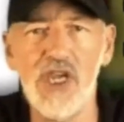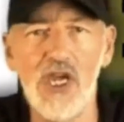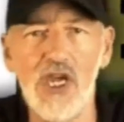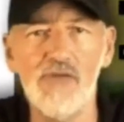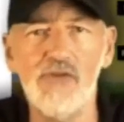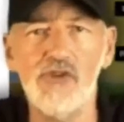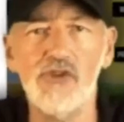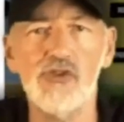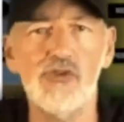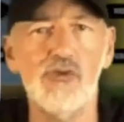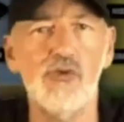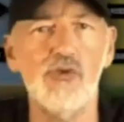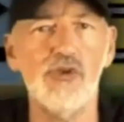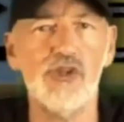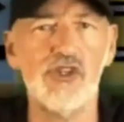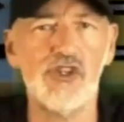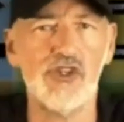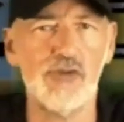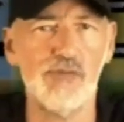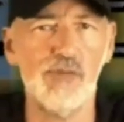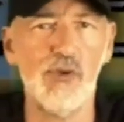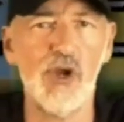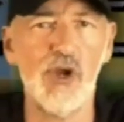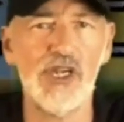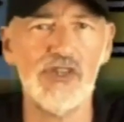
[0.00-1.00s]
be able to
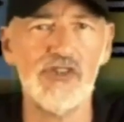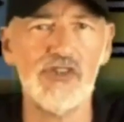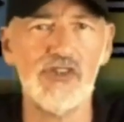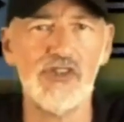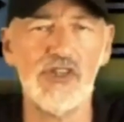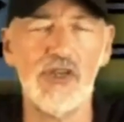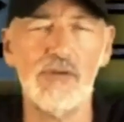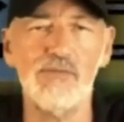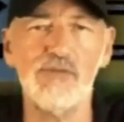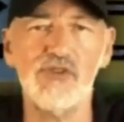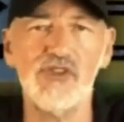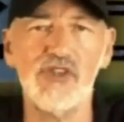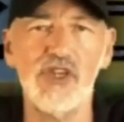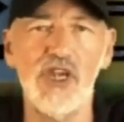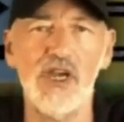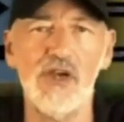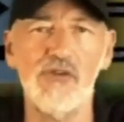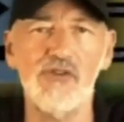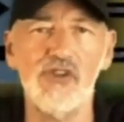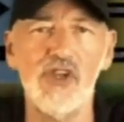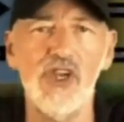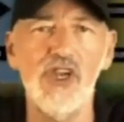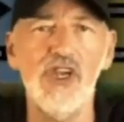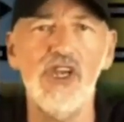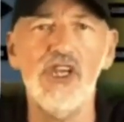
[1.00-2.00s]
express
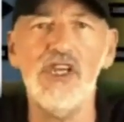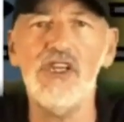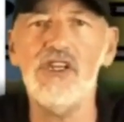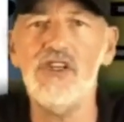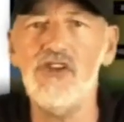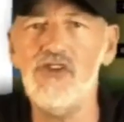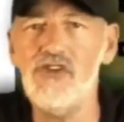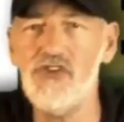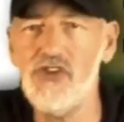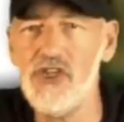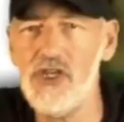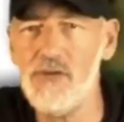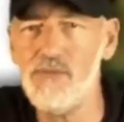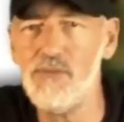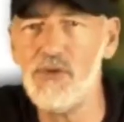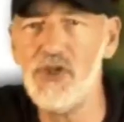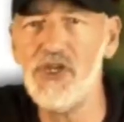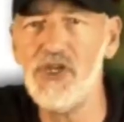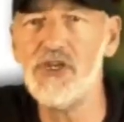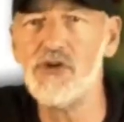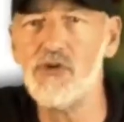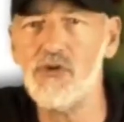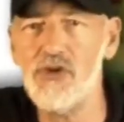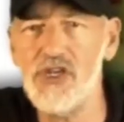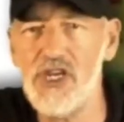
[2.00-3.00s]
themselves in a
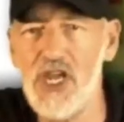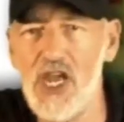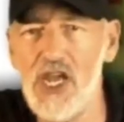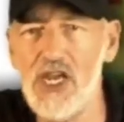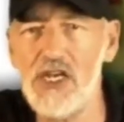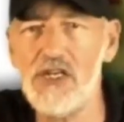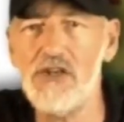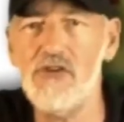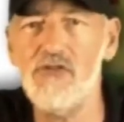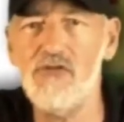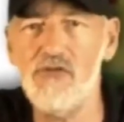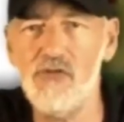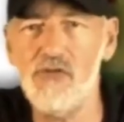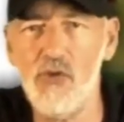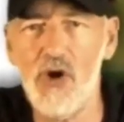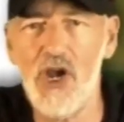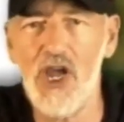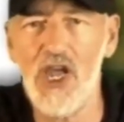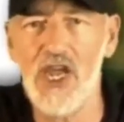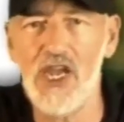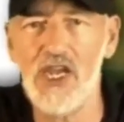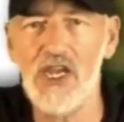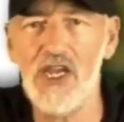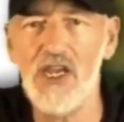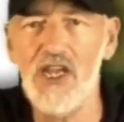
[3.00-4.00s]
deeply creative
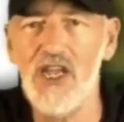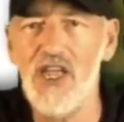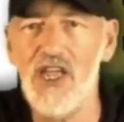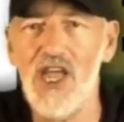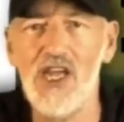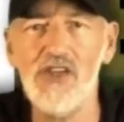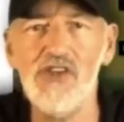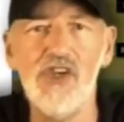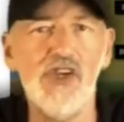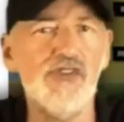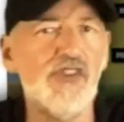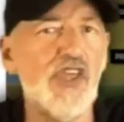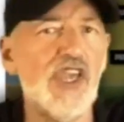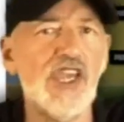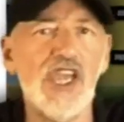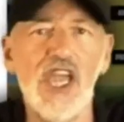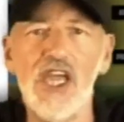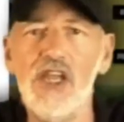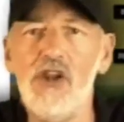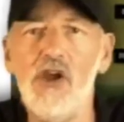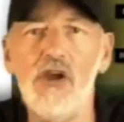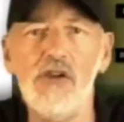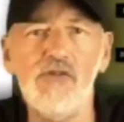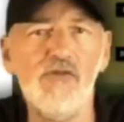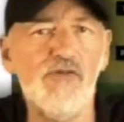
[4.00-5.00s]
way. And yet they
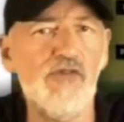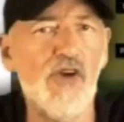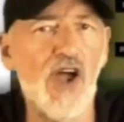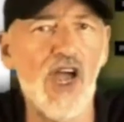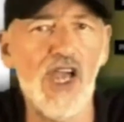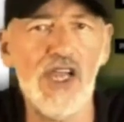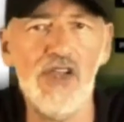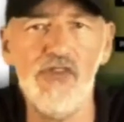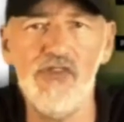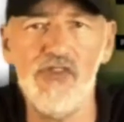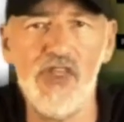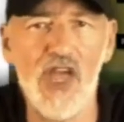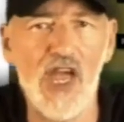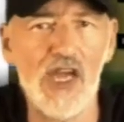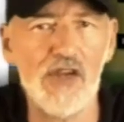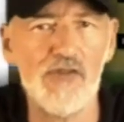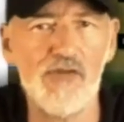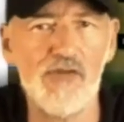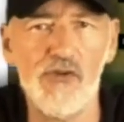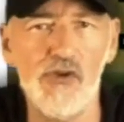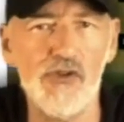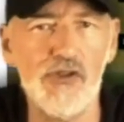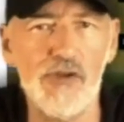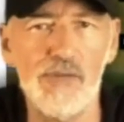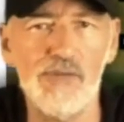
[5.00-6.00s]
cannot find
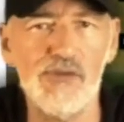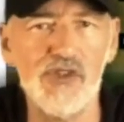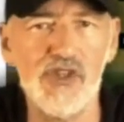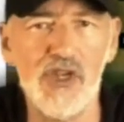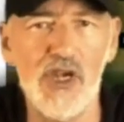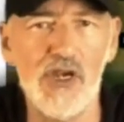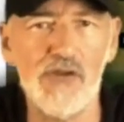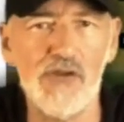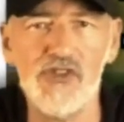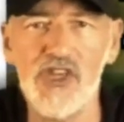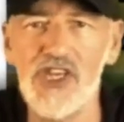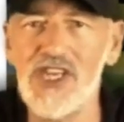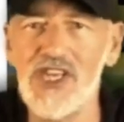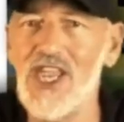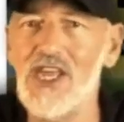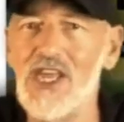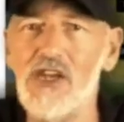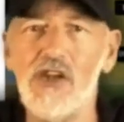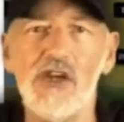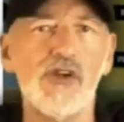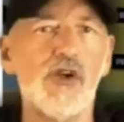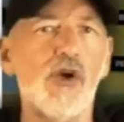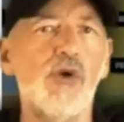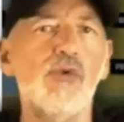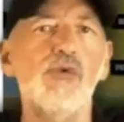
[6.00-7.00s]
that for themselves. They
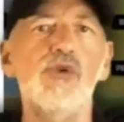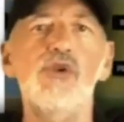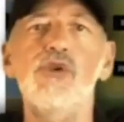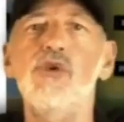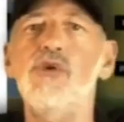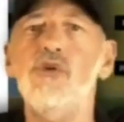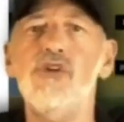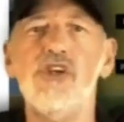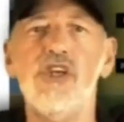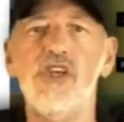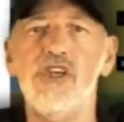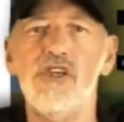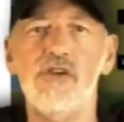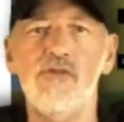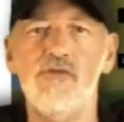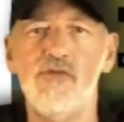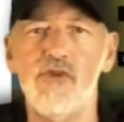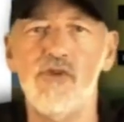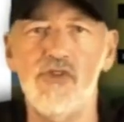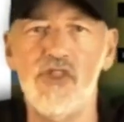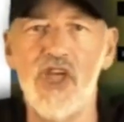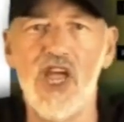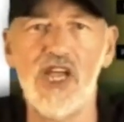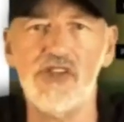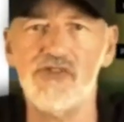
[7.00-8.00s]
cannot go looking
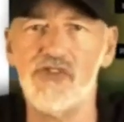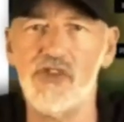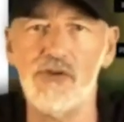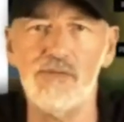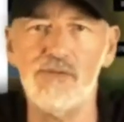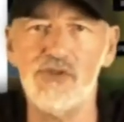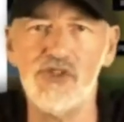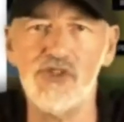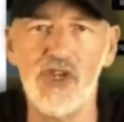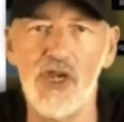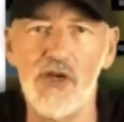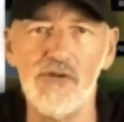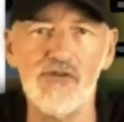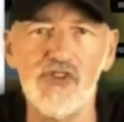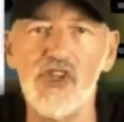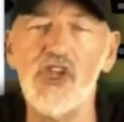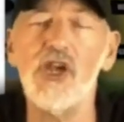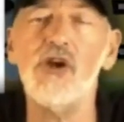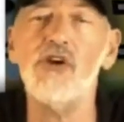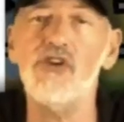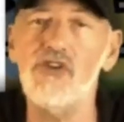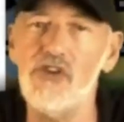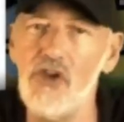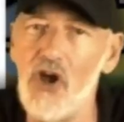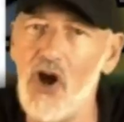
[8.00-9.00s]
for that themselves. They
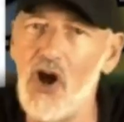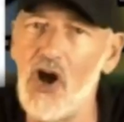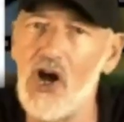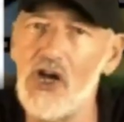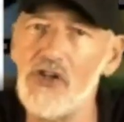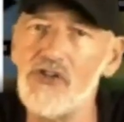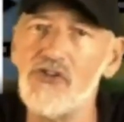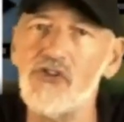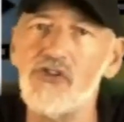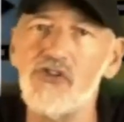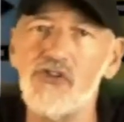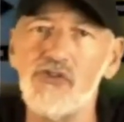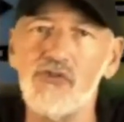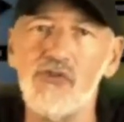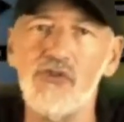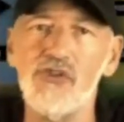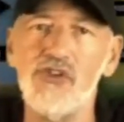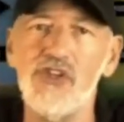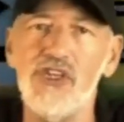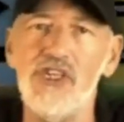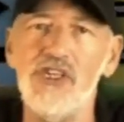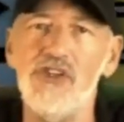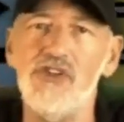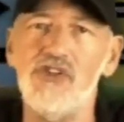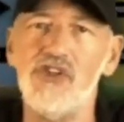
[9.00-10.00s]
are not
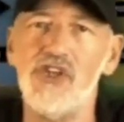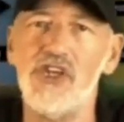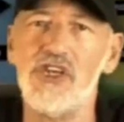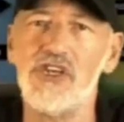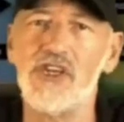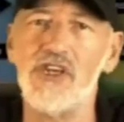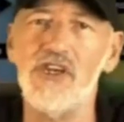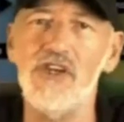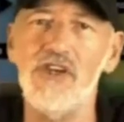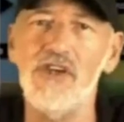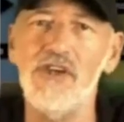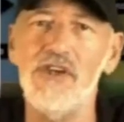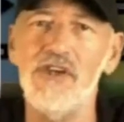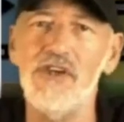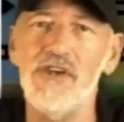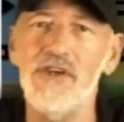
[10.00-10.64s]
strategic.